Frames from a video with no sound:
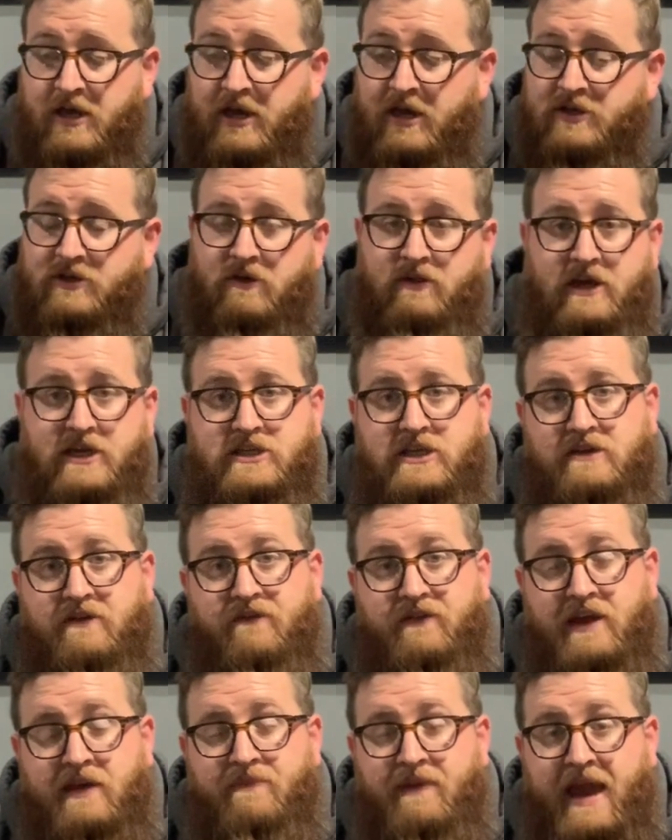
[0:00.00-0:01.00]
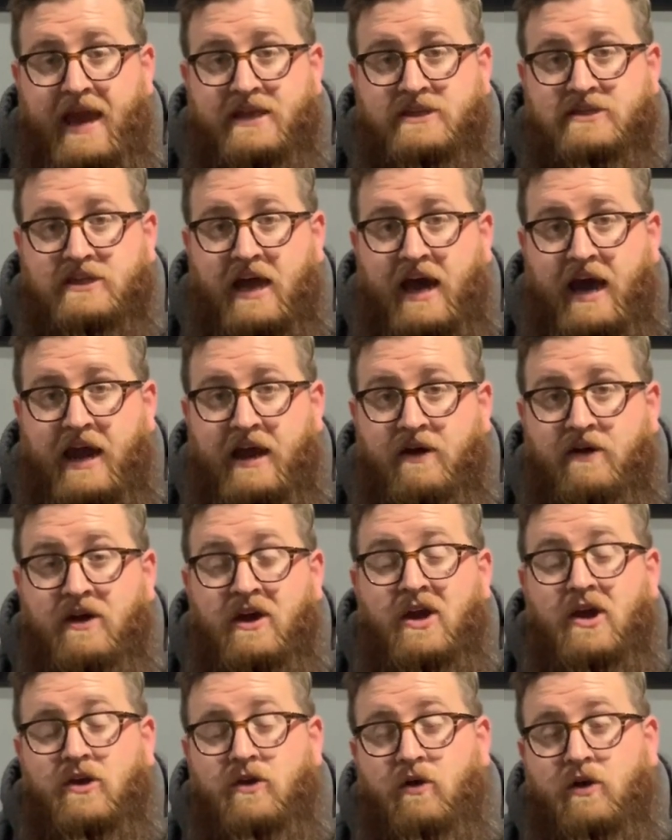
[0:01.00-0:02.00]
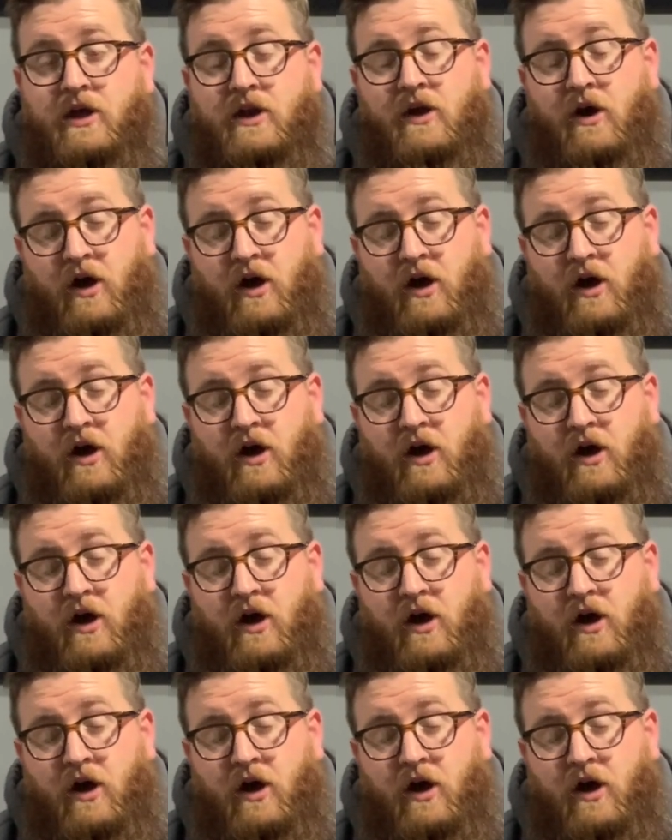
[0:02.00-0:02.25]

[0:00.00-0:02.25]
So this is a V-band style. You can